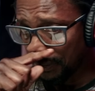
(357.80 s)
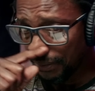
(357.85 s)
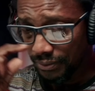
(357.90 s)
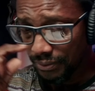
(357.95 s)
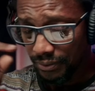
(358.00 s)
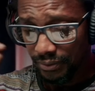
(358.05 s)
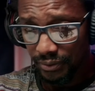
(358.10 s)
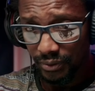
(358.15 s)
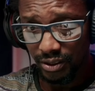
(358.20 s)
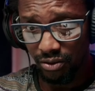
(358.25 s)

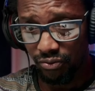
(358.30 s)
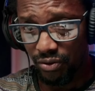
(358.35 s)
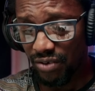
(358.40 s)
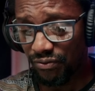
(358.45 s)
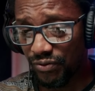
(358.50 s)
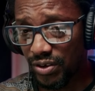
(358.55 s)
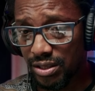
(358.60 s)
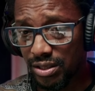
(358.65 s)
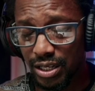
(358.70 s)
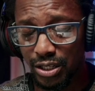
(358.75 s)
The
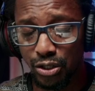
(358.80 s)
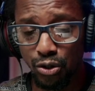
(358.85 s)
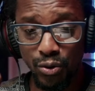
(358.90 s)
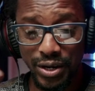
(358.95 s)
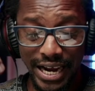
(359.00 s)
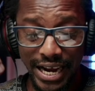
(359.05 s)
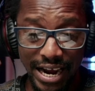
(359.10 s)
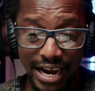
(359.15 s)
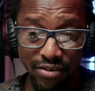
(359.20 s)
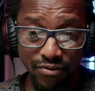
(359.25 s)
referees ignored
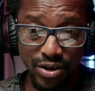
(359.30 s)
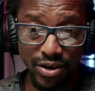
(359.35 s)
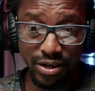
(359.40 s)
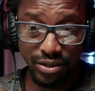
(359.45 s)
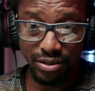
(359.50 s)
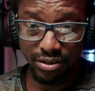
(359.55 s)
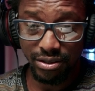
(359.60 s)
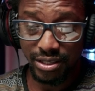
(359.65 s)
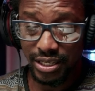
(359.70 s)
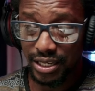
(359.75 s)
every
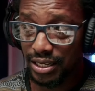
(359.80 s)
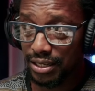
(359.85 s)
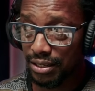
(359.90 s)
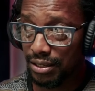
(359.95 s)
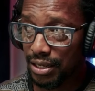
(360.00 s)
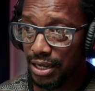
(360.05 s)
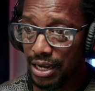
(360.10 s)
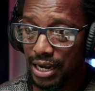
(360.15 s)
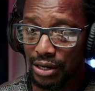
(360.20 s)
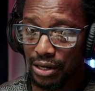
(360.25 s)
other thing
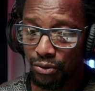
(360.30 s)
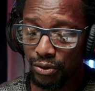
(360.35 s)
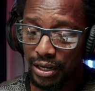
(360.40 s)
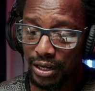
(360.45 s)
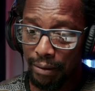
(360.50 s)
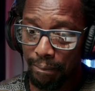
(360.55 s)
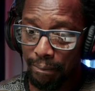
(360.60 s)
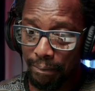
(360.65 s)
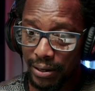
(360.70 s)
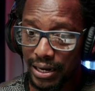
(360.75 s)
and only
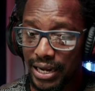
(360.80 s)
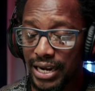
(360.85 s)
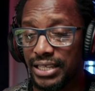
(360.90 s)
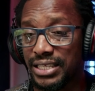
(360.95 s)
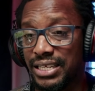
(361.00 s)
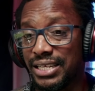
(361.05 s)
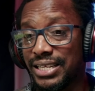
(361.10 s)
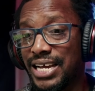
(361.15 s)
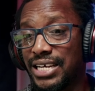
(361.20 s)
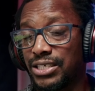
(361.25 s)
applied the
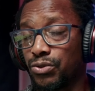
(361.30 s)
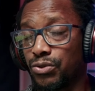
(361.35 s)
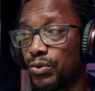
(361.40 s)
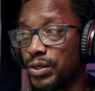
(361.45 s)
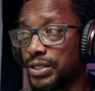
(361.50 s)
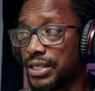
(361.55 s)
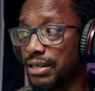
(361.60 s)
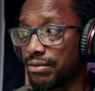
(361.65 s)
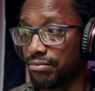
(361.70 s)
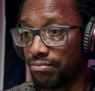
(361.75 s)
last one
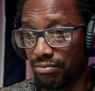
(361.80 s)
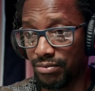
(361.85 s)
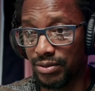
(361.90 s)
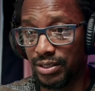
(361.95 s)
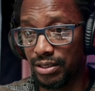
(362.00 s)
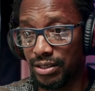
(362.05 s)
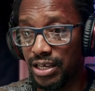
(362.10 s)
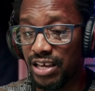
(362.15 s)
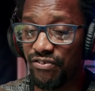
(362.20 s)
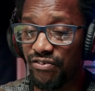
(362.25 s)
that
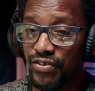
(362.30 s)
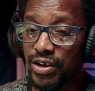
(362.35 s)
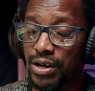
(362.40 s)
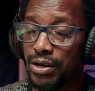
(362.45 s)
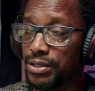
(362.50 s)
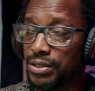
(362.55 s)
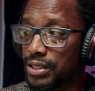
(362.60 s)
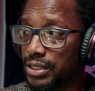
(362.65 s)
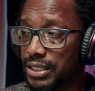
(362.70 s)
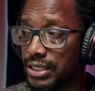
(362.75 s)
he
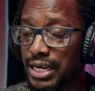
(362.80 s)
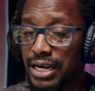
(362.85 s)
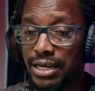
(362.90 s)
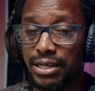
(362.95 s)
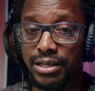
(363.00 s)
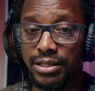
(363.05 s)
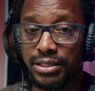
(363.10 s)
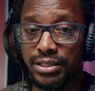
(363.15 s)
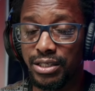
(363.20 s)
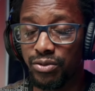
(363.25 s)
felt
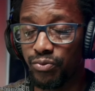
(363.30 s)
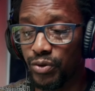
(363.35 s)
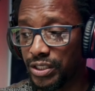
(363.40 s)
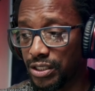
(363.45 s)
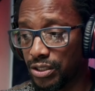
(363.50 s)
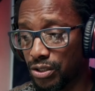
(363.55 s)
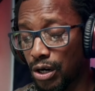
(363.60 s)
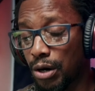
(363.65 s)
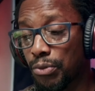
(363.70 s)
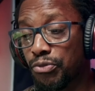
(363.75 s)
Declan did, which
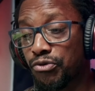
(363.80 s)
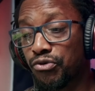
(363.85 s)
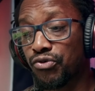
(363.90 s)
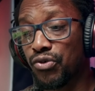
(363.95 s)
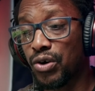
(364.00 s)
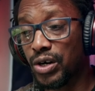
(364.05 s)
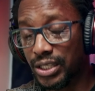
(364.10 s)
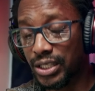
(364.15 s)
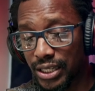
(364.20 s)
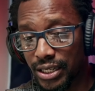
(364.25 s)
is
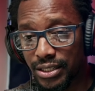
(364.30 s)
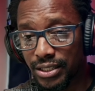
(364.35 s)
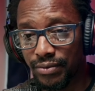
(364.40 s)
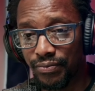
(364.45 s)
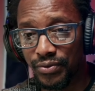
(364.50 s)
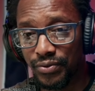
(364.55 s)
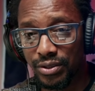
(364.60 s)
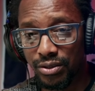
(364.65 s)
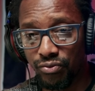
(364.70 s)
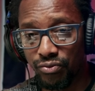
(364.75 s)
obstructed
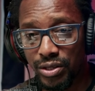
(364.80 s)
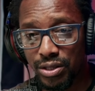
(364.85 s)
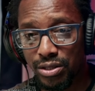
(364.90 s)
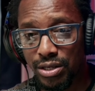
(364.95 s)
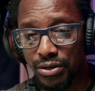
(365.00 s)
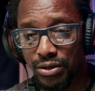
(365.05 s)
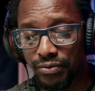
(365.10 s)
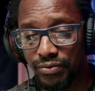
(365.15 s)
the restart of the